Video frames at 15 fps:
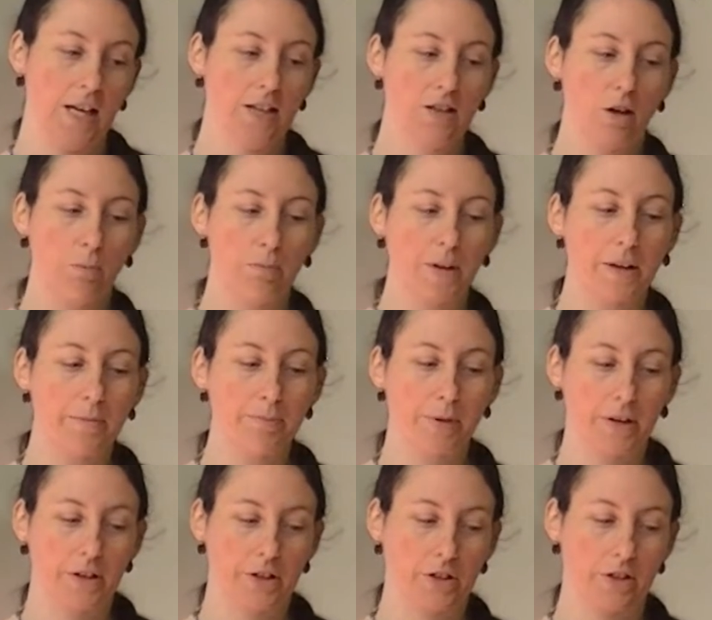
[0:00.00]
low blood
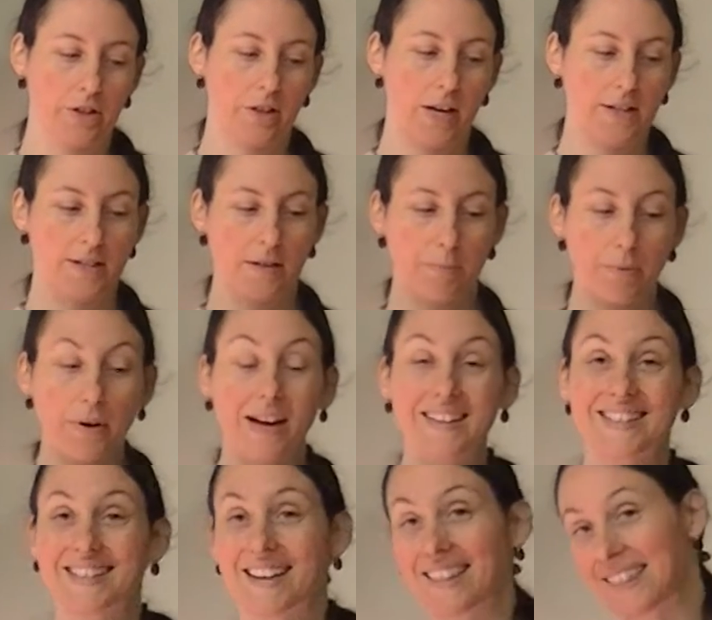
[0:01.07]
pressure,
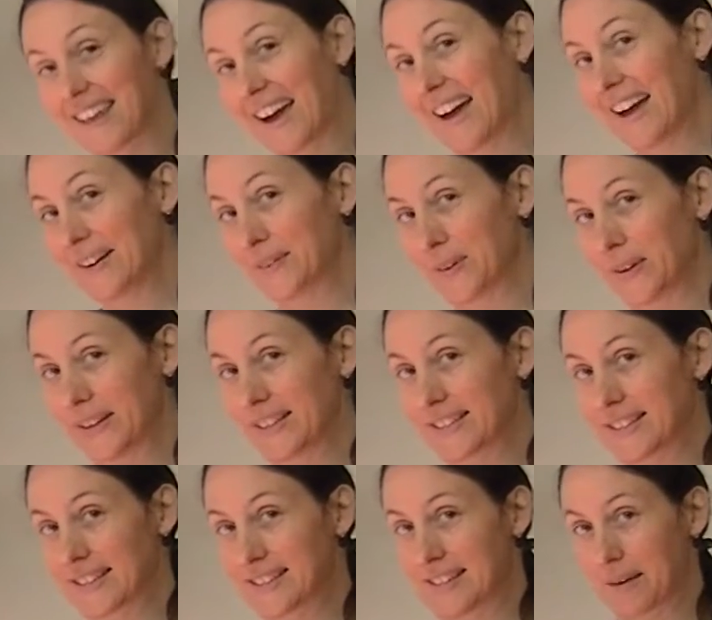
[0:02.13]
suppressed thyroid
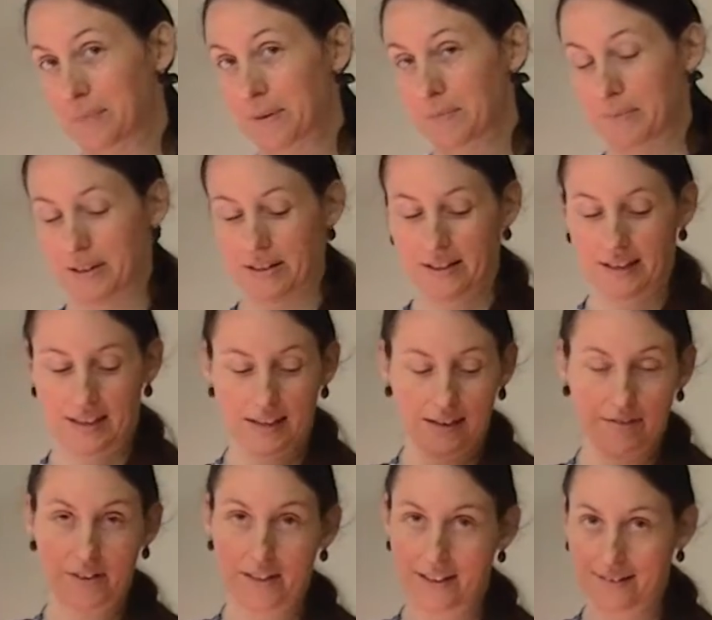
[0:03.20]
susceptibility
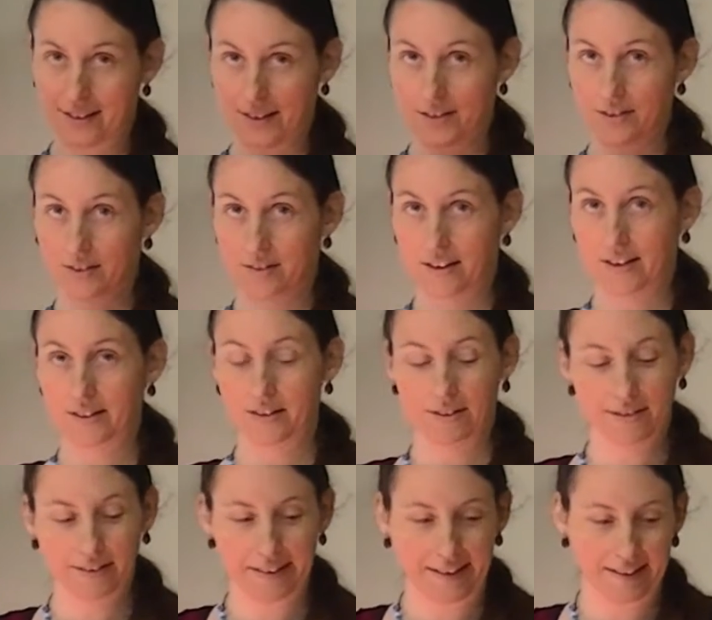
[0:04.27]
even, and that's your
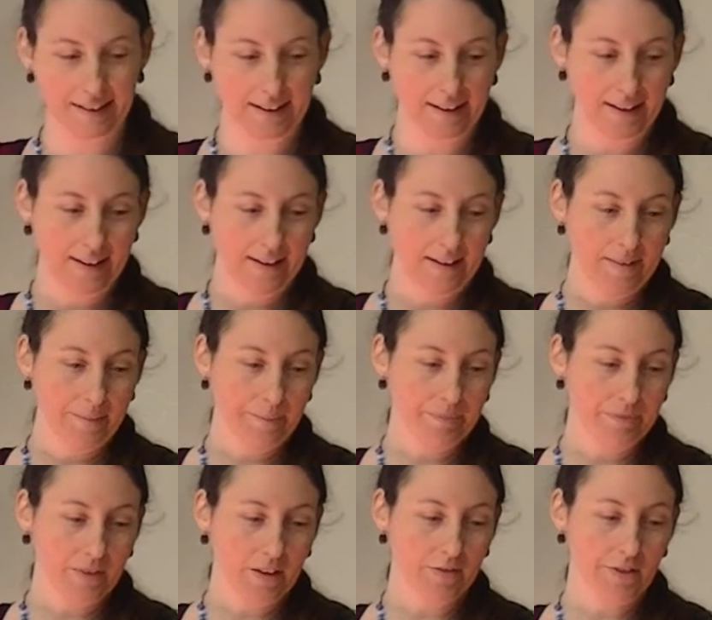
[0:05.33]
endocrine
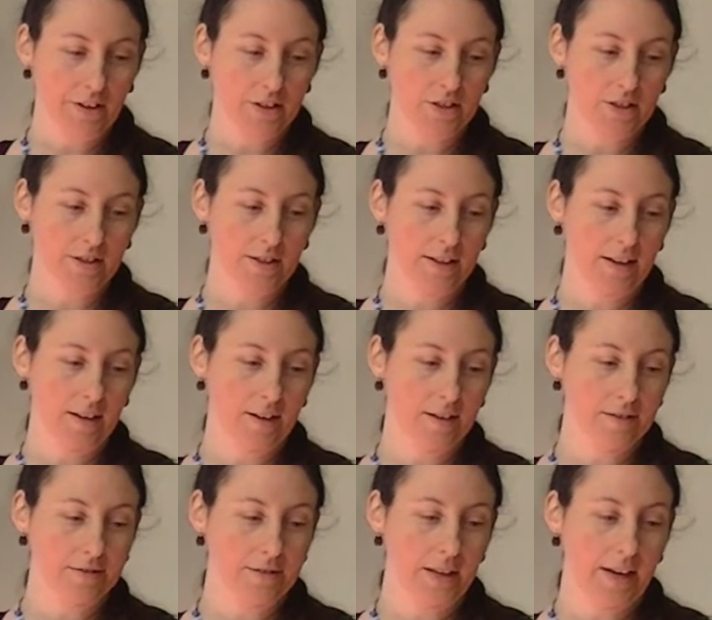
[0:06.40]
function there.
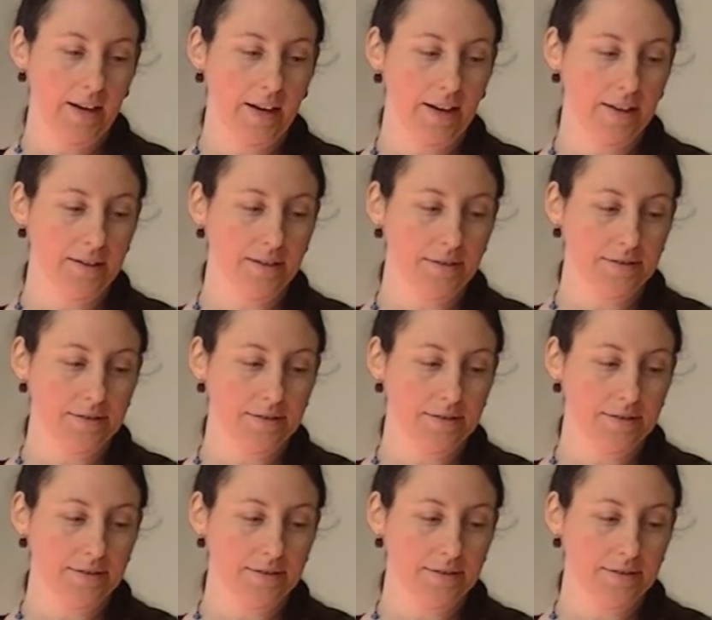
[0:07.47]
And